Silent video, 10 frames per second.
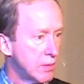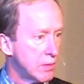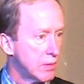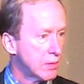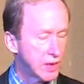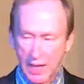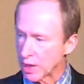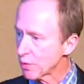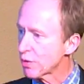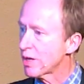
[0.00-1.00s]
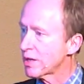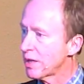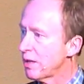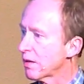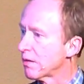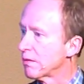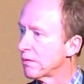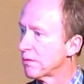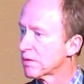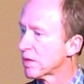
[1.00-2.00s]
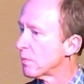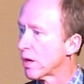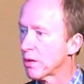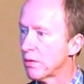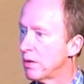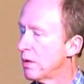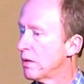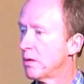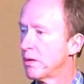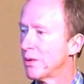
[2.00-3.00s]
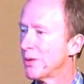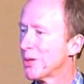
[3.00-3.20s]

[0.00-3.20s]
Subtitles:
Today you're drawn here. Tomorrow, who knows?